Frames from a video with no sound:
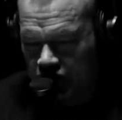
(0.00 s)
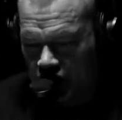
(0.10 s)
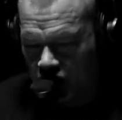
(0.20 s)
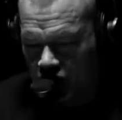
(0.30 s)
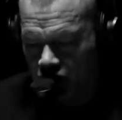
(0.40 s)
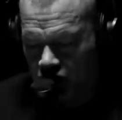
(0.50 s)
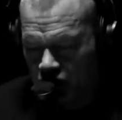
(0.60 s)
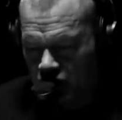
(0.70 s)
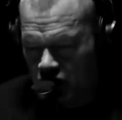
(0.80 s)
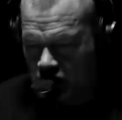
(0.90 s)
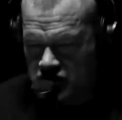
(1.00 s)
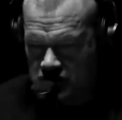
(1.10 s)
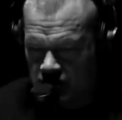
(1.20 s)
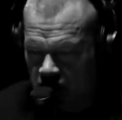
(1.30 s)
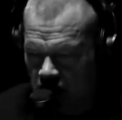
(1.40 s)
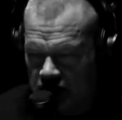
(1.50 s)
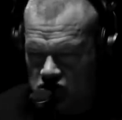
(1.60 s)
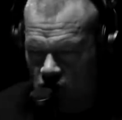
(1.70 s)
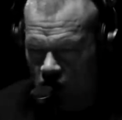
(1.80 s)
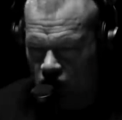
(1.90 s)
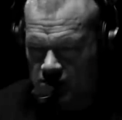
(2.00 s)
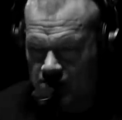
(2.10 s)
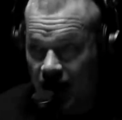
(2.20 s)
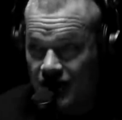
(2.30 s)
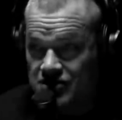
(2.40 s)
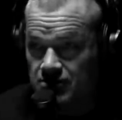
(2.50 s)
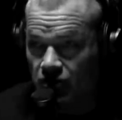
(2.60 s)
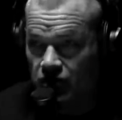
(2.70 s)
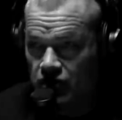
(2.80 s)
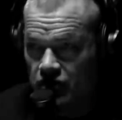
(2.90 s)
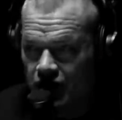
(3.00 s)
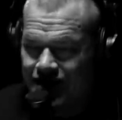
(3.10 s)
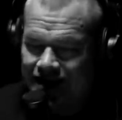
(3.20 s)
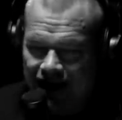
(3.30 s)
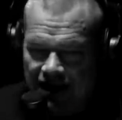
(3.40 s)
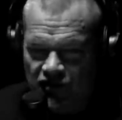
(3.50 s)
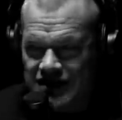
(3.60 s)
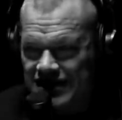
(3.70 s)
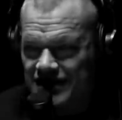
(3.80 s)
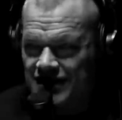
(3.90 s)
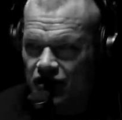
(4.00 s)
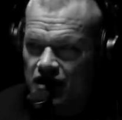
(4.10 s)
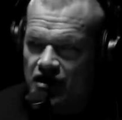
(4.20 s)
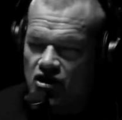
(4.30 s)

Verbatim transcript: They are awesome. Highest quality possible every detail.